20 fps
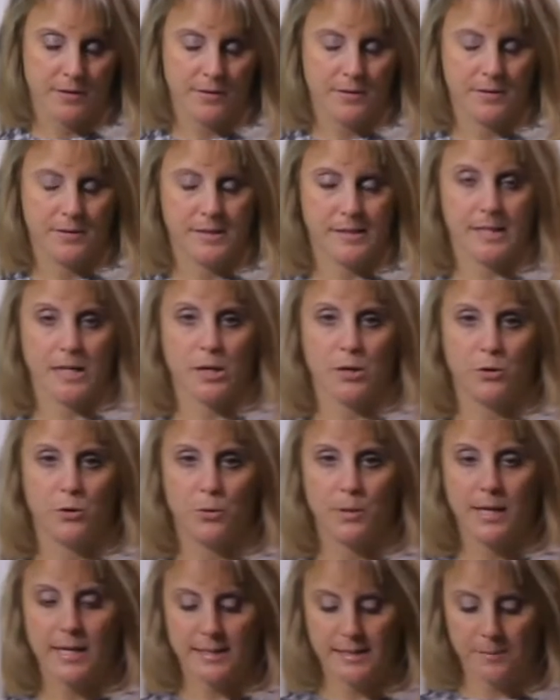So you
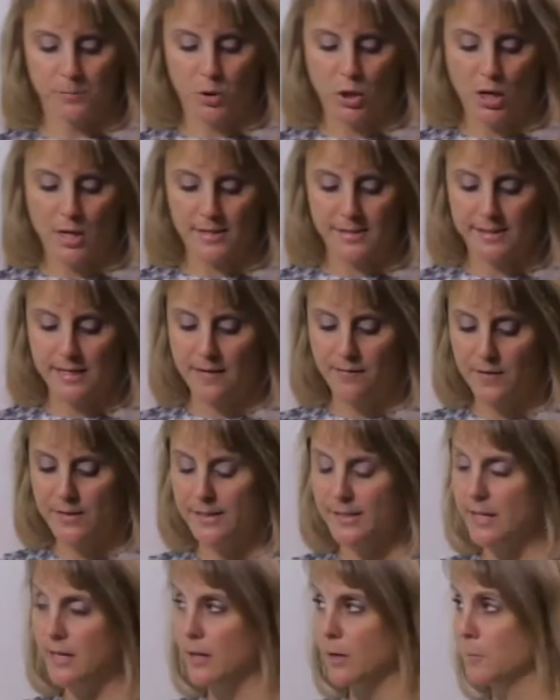get some cost savings
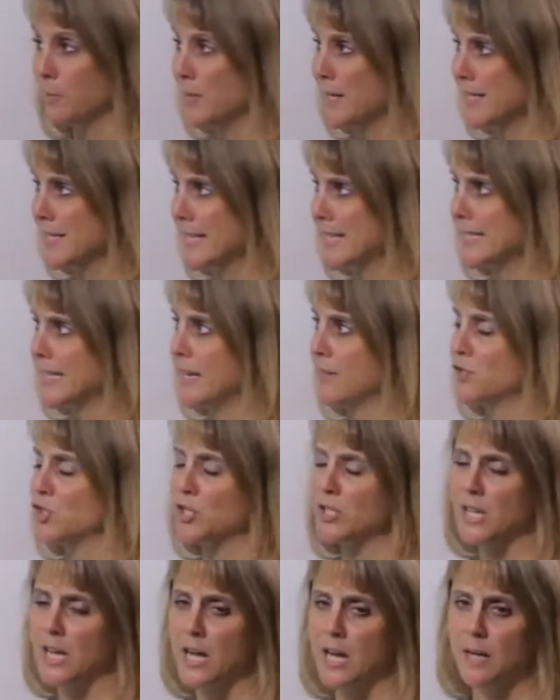there, plus it saves you
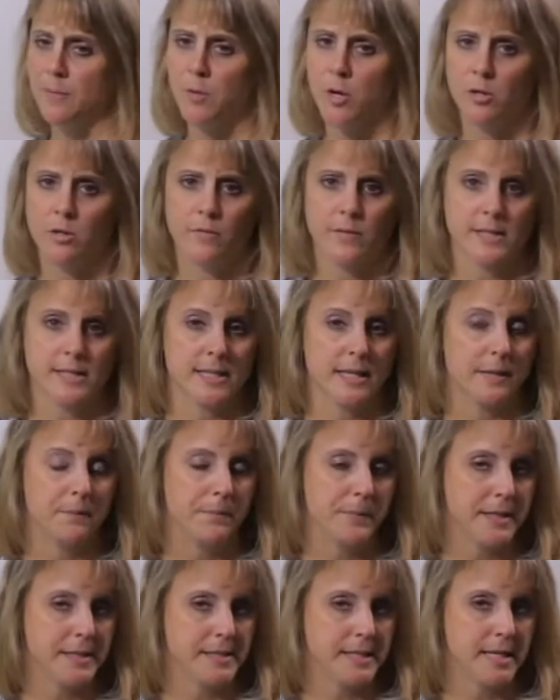time. All of us get
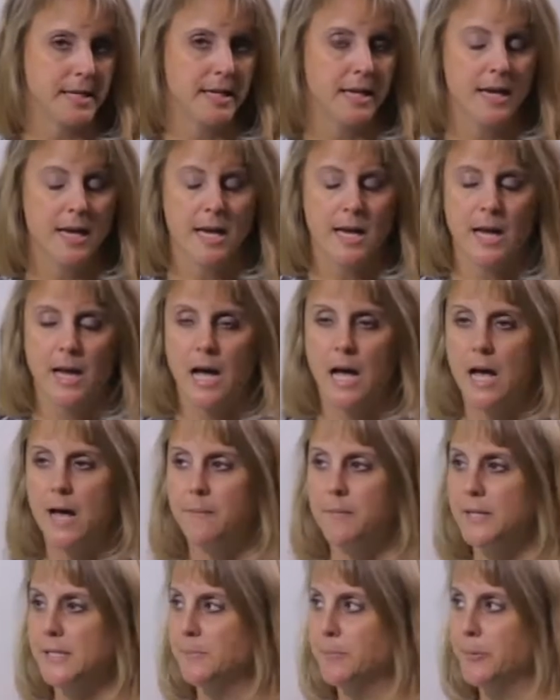busy.
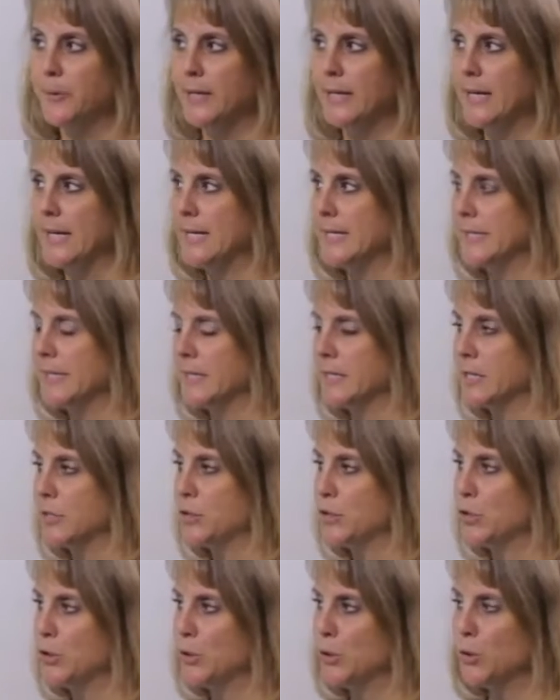It's pretty easy to
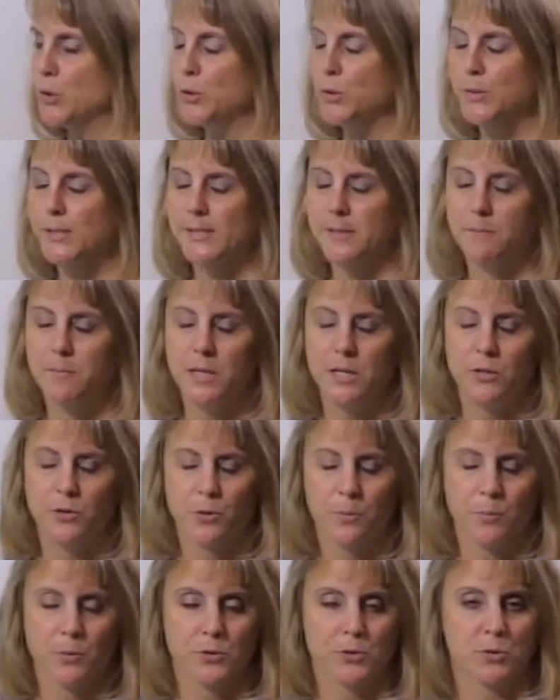do. You submit your
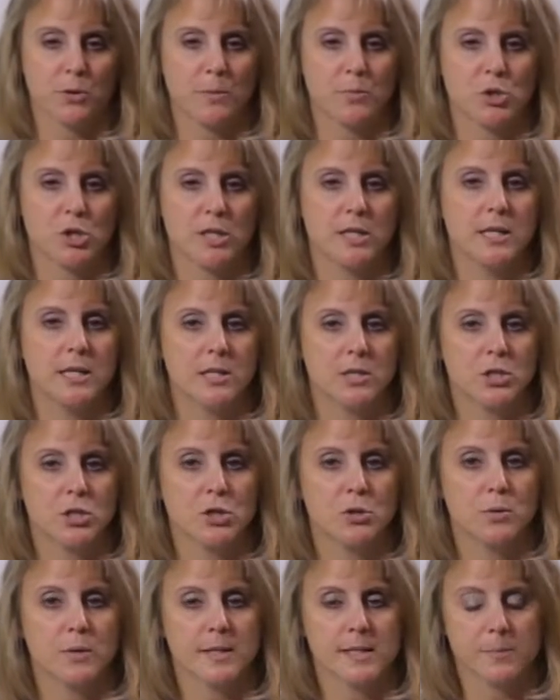prescription
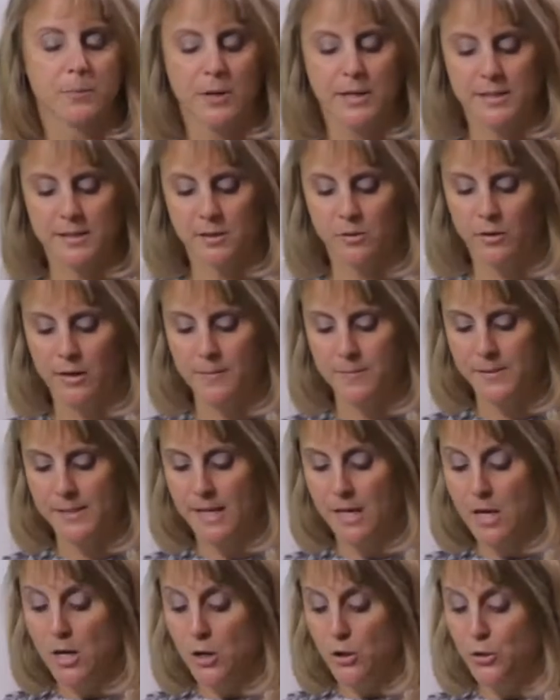into Express Scripts.
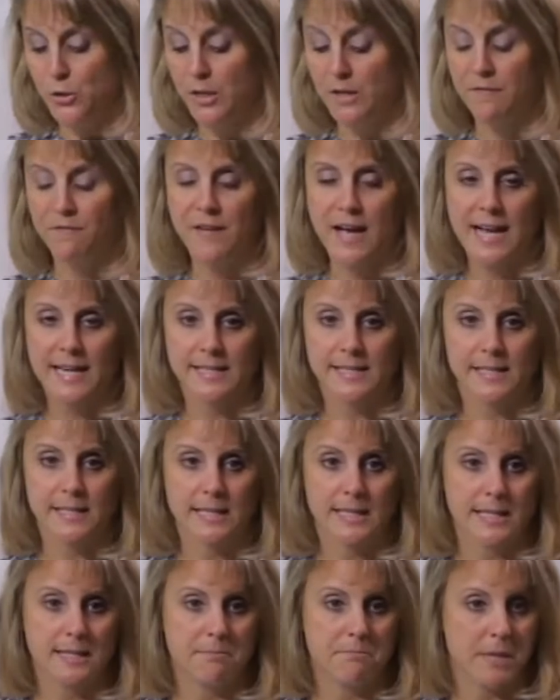You can fax it
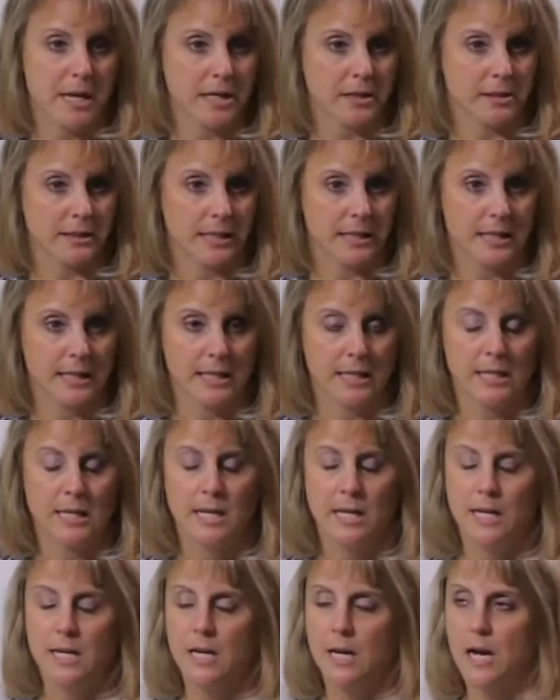in, mail it in.
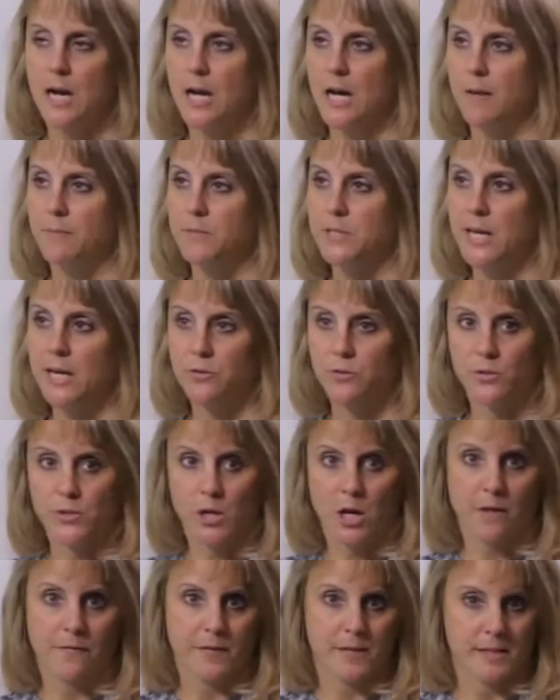Doctor's
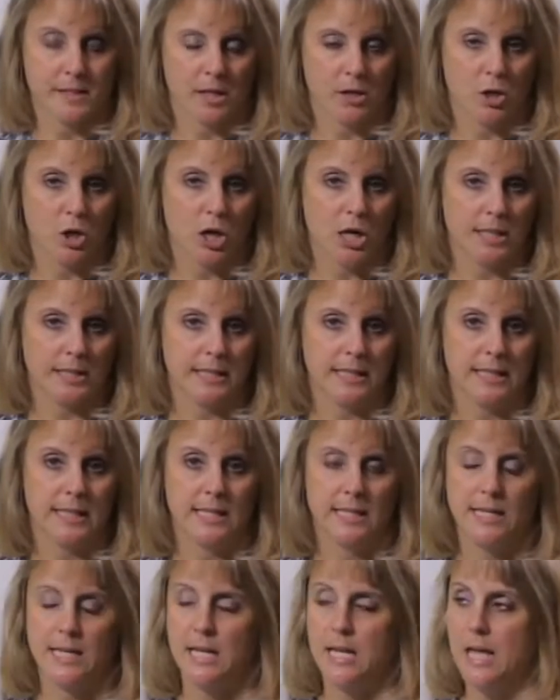office can call it
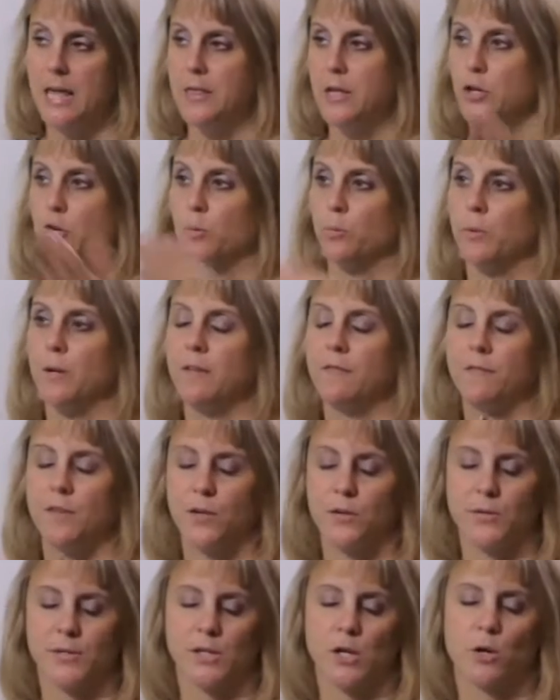in, and then your
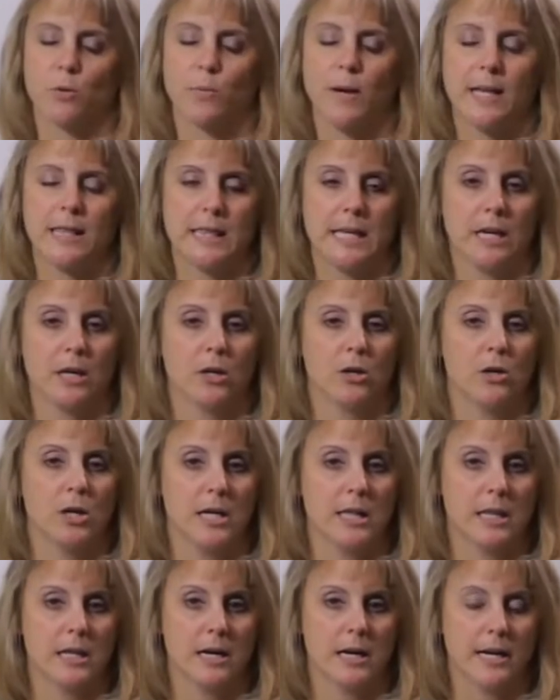refills are right there
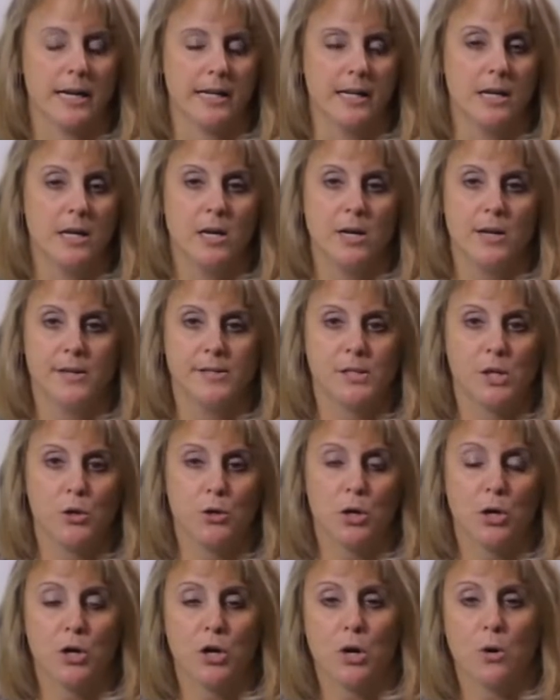online. So you
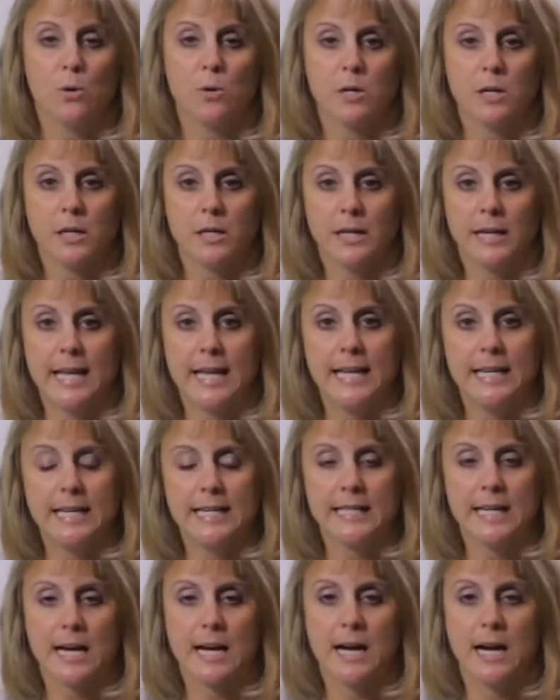can go on any
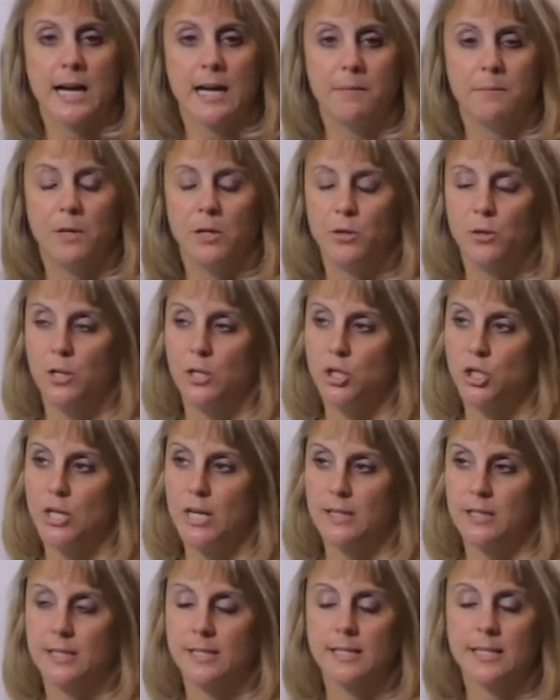time. You can
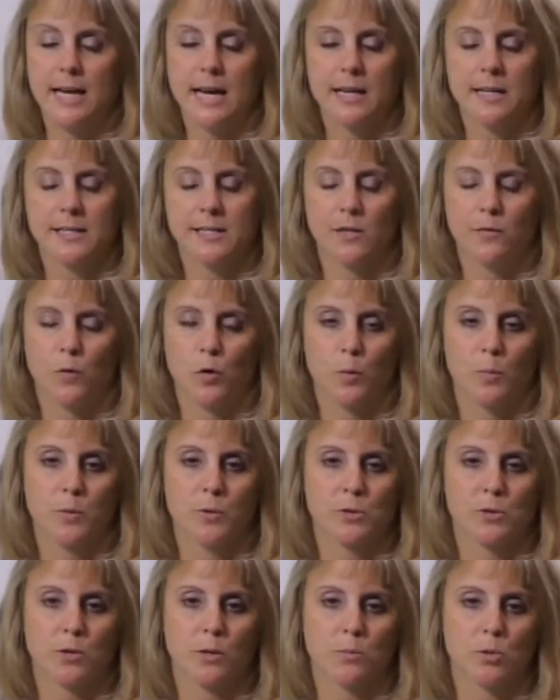check the status of your
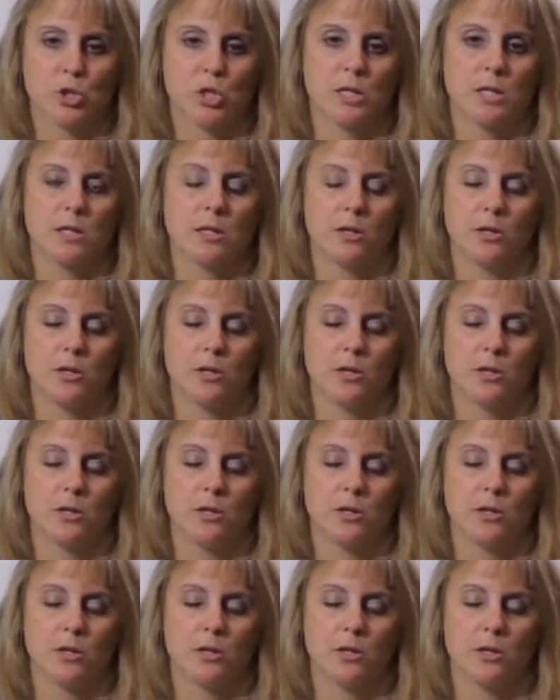prescription. Are